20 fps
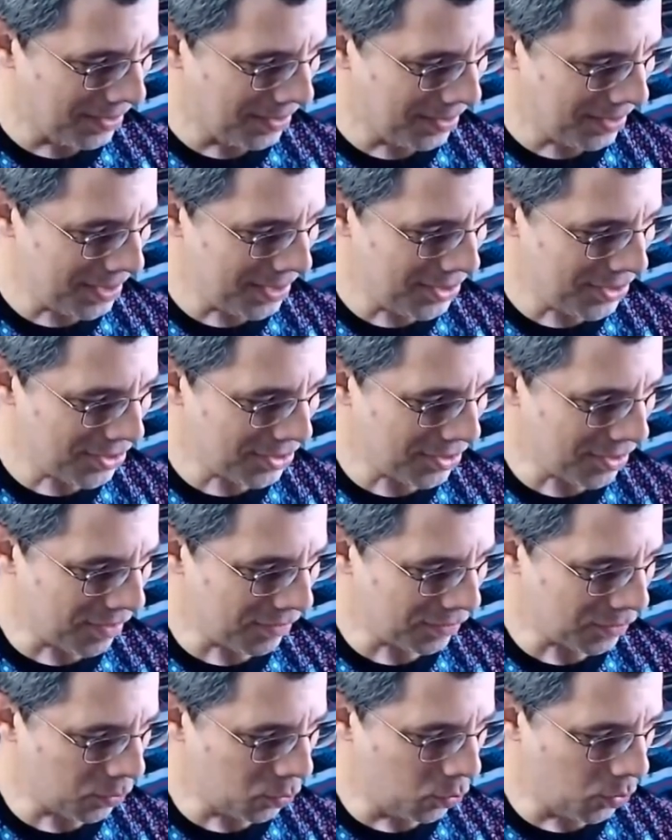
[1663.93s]
These
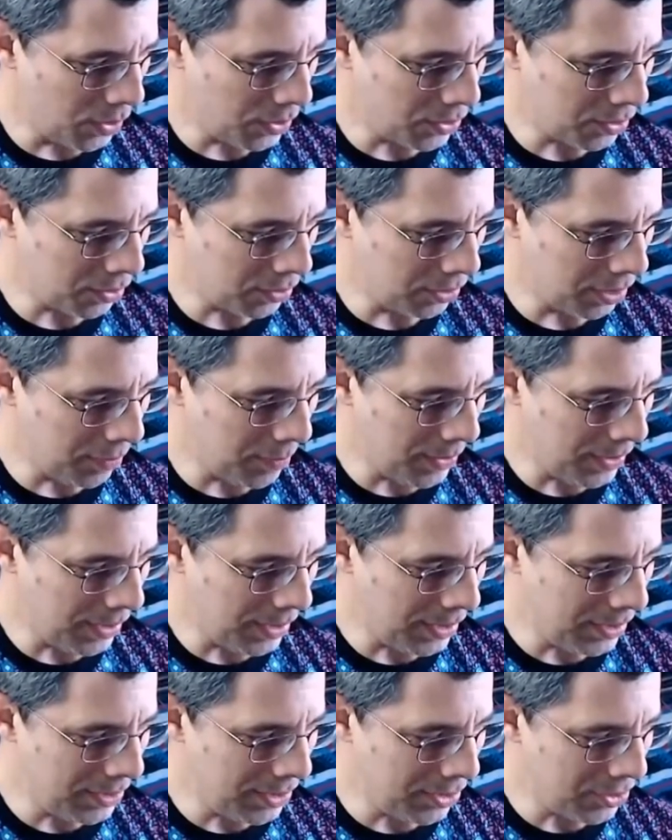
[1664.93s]
soft winter
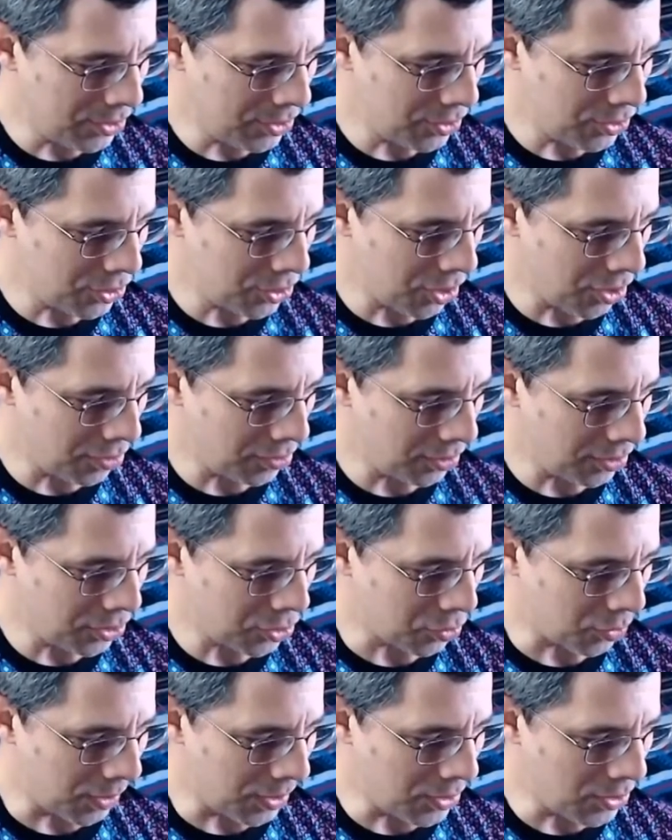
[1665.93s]
limited edition
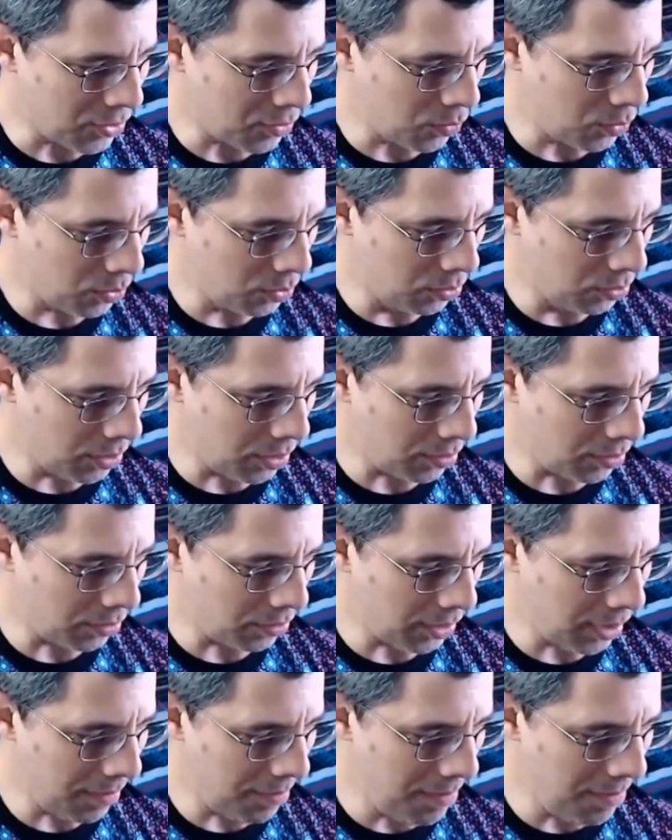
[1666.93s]
chocolate treats will
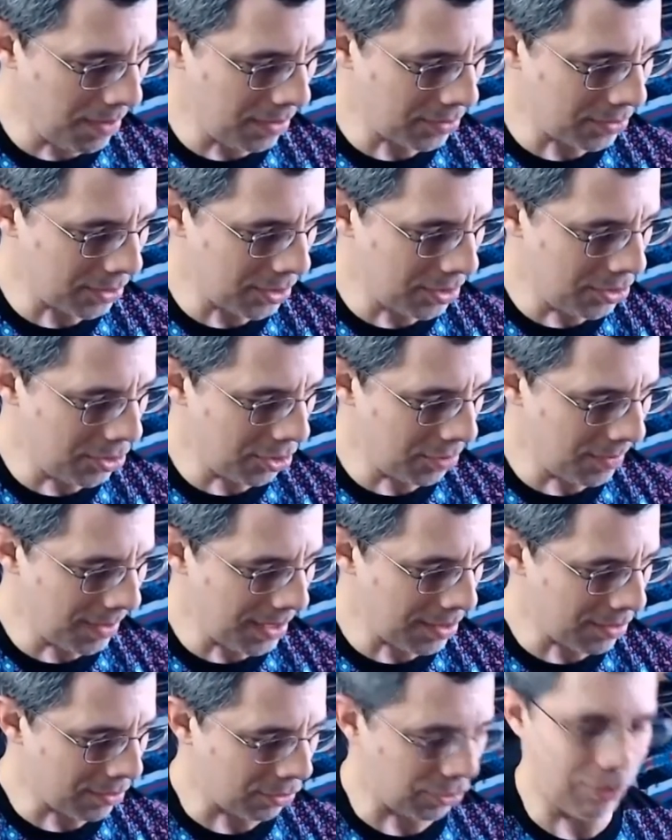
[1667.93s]
literally melt in your
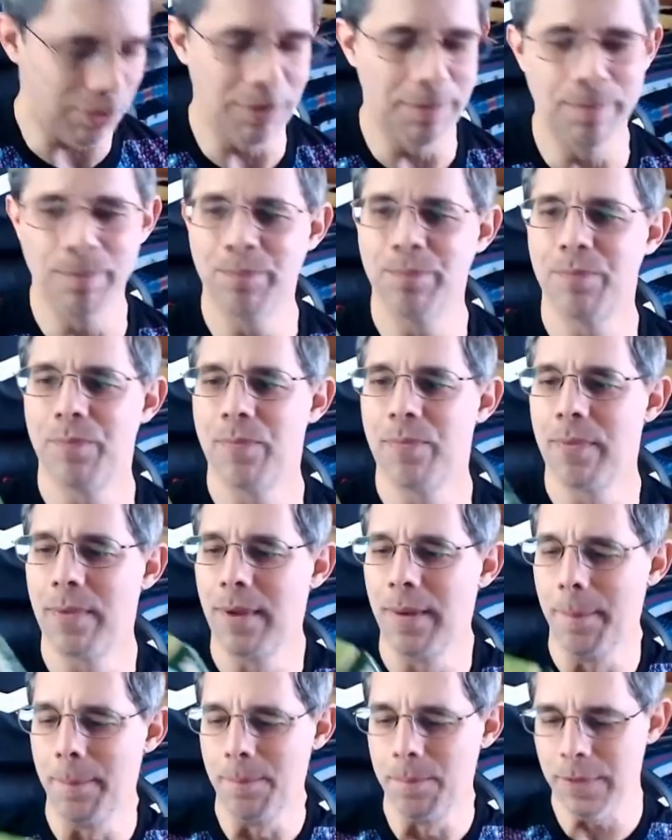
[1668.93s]
mouth,
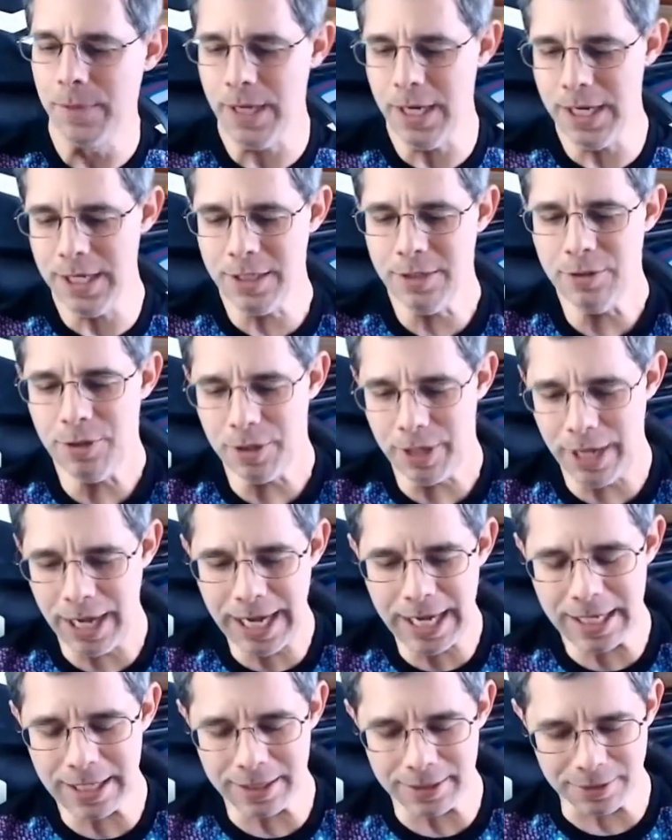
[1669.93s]
in your
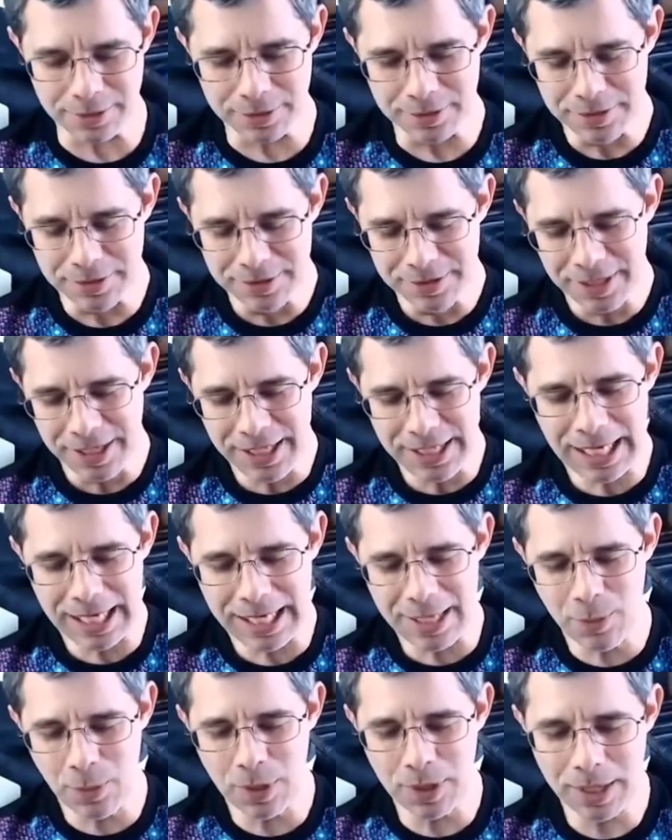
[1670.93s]
hand, in
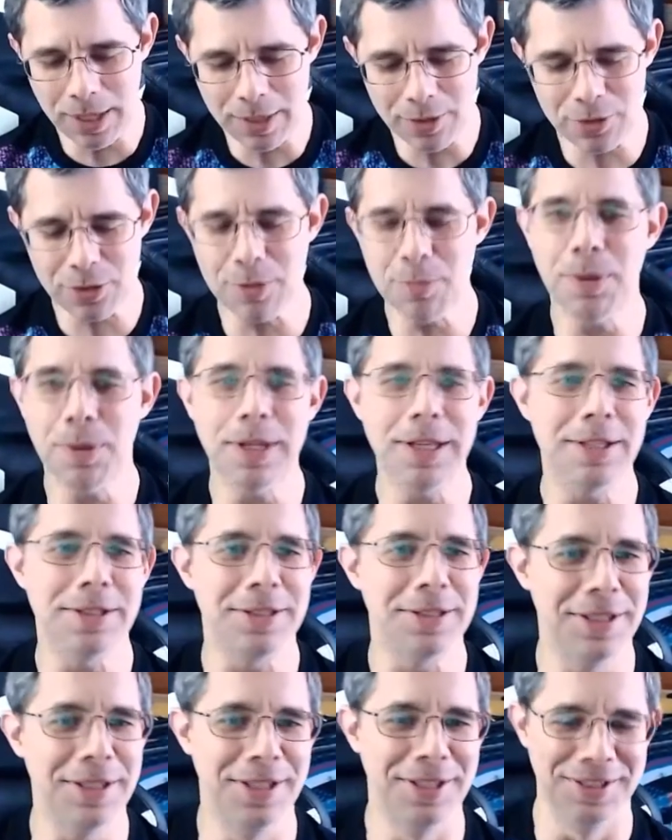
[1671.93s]
anywhere else you place
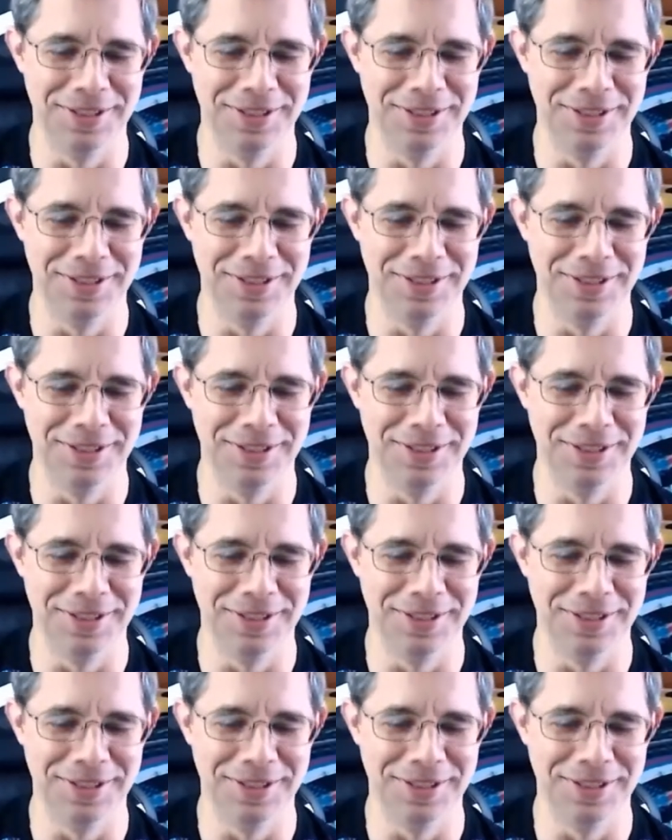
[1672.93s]
it.